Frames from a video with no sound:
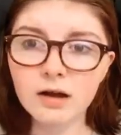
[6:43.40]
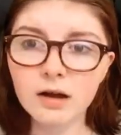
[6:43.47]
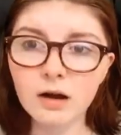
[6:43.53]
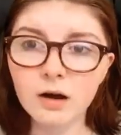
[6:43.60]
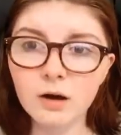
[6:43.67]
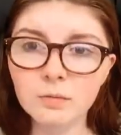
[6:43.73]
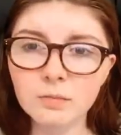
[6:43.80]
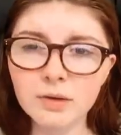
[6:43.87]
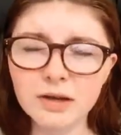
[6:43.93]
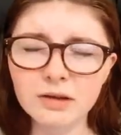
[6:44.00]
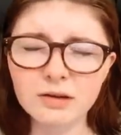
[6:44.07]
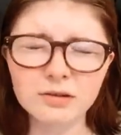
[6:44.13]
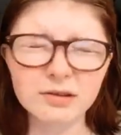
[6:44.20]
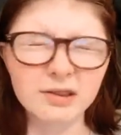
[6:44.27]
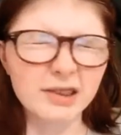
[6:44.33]
Oh my
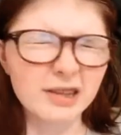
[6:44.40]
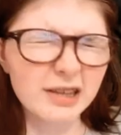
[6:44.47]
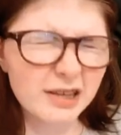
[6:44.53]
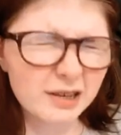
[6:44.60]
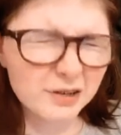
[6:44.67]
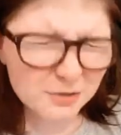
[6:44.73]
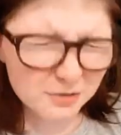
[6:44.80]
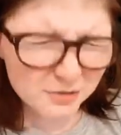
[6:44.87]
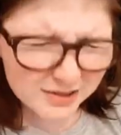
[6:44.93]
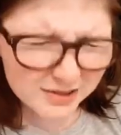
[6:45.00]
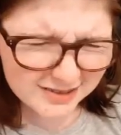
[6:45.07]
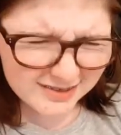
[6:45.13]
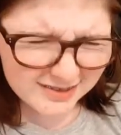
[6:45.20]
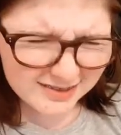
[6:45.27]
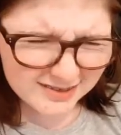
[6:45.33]
god, Leo.
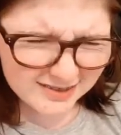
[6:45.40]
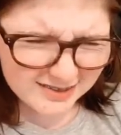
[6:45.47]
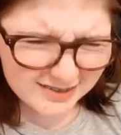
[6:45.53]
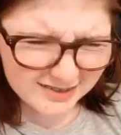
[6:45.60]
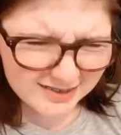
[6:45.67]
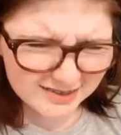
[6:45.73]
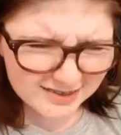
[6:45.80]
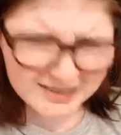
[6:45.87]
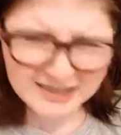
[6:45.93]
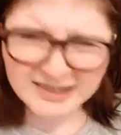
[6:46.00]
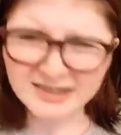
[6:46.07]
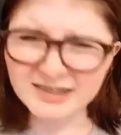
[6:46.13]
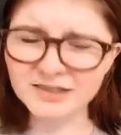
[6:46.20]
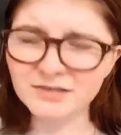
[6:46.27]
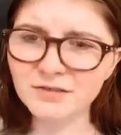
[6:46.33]
This
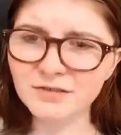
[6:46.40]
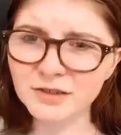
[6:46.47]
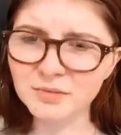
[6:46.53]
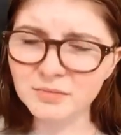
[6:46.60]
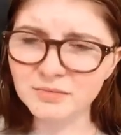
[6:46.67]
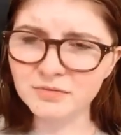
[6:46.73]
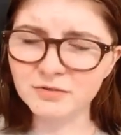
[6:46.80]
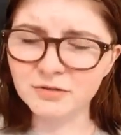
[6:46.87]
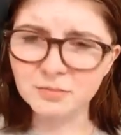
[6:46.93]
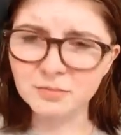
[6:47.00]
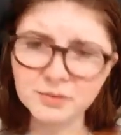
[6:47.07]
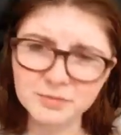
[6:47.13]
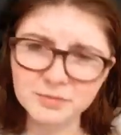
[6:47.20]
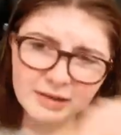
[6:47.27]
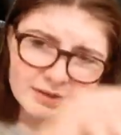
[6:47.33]
is the first full
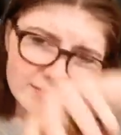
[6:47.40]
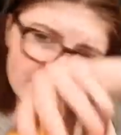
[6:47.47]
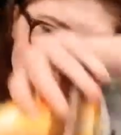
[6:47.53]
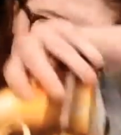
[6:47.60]
perspective of